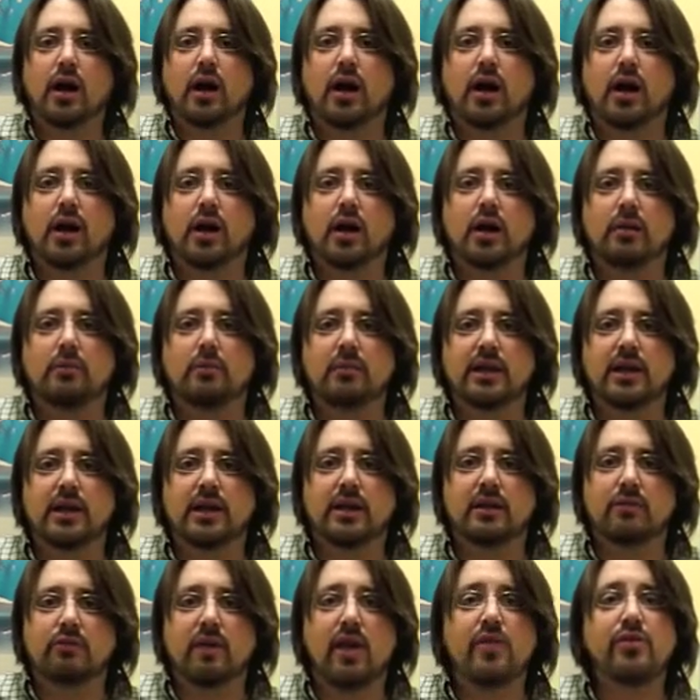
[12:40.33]

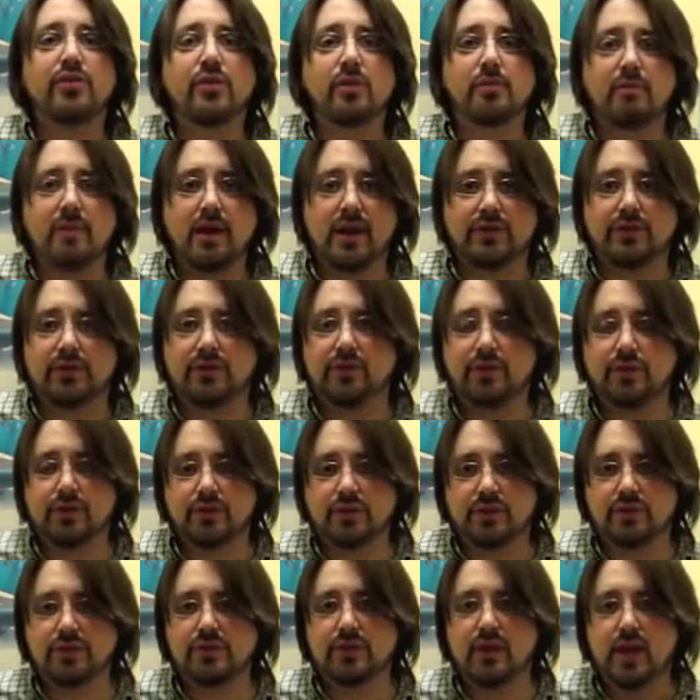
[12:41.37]
in Wrentham,
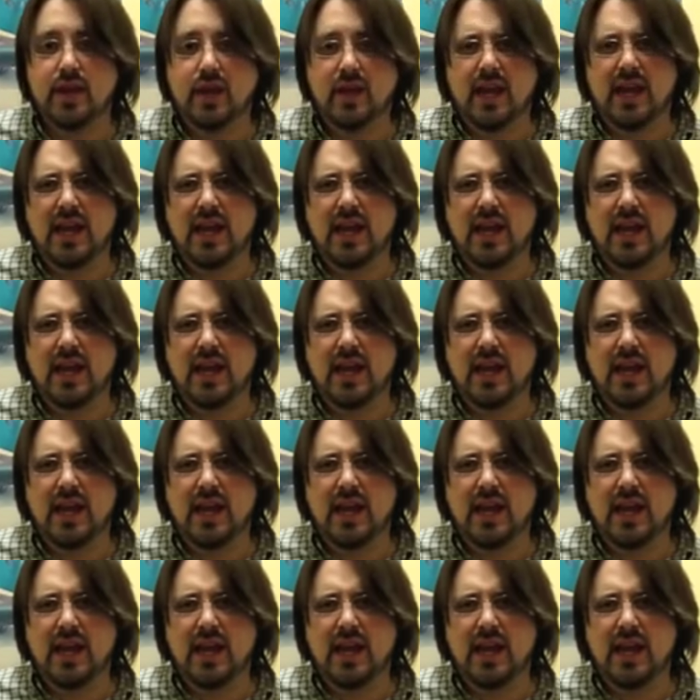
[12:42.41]
Massachusetts,